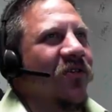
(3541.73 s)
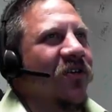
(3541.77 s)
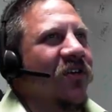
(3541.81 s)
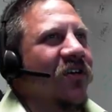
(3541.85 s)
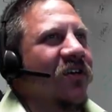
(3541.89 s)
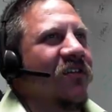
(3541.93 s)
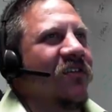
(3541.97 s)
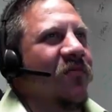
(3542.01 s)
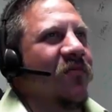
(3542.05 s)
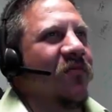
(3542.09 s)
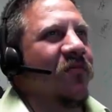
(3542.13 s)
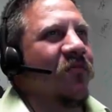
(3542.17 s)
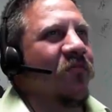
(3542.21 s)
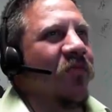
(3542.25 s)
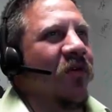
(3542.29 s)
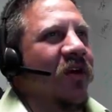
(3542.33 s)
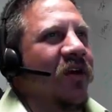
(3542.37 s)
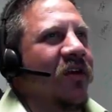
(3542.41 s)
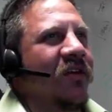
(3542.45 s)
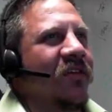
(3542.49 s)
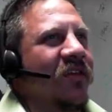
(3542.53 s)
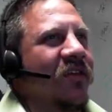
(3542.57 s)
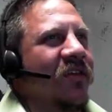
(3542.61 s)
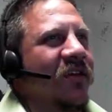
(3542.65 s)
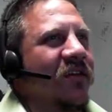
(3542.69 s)
When does it
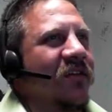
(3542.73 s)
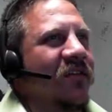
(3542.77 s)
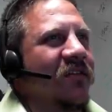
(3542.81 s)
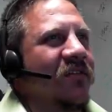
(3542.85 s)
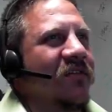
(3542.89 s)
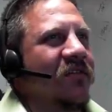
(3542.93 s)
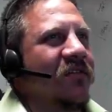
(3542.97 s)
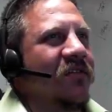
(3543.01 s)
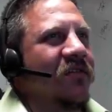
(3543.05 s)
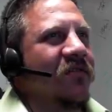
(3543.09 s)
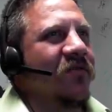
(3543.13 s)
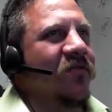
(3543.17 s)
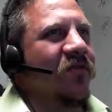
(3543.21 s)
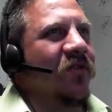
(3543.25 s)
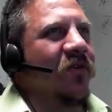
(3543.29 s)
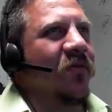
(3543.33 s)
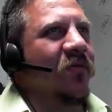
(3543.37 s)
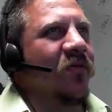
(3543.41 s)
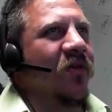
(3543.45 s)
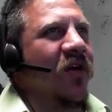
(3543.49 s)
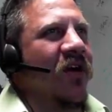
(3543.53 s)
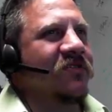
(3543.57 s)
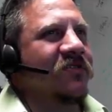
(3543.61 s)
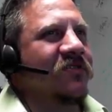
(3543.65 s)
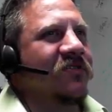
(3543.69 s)
break things for
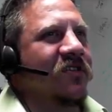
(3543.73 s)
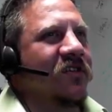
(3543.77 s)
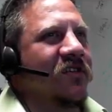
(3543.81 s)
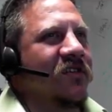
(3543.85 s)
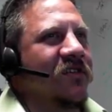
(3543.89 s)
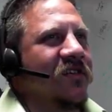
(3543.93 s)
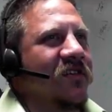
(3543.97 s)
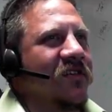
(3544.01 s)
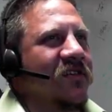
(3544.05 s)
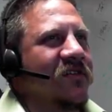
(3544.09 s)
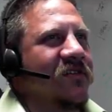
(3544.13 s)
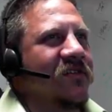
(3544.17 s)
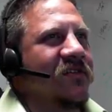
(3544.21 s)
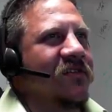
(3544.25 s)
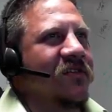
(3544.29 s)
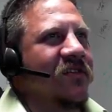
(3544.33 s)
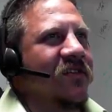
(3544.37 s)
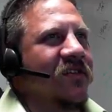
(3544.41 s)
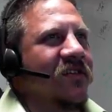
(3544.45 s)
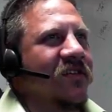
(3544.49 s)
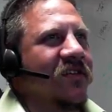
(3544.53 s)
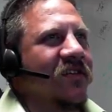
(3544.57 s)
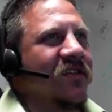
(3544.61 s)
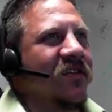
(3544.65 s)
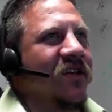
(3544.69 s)
obnoxiousness?